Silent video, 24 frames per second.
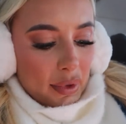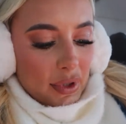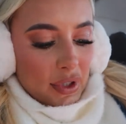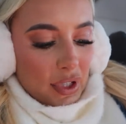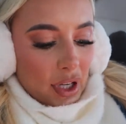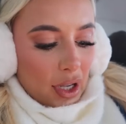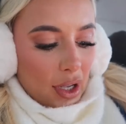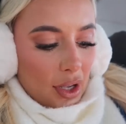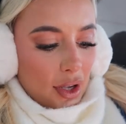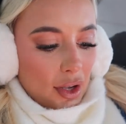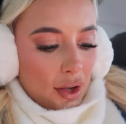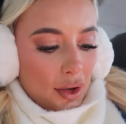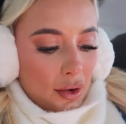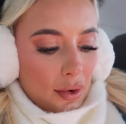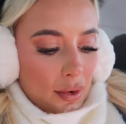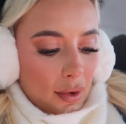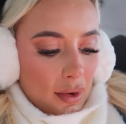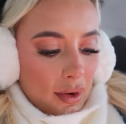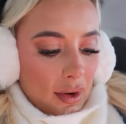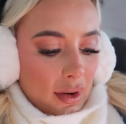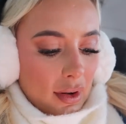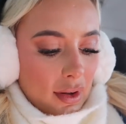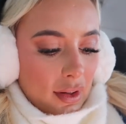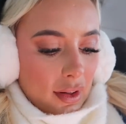
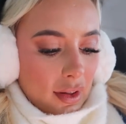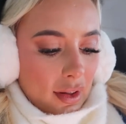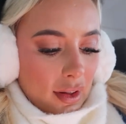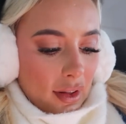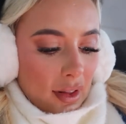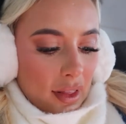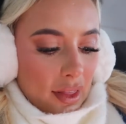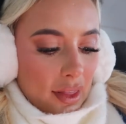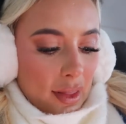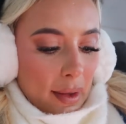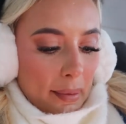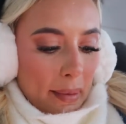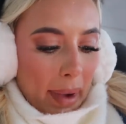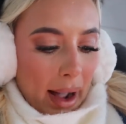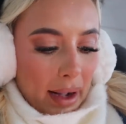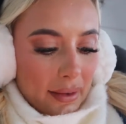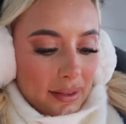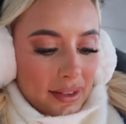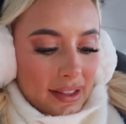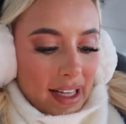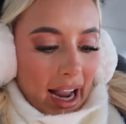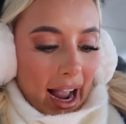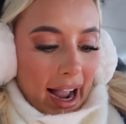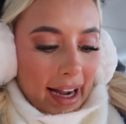to the
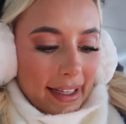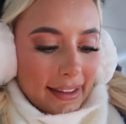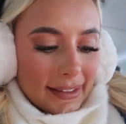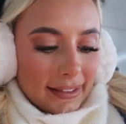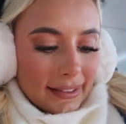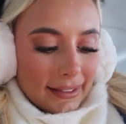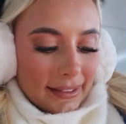mountain. I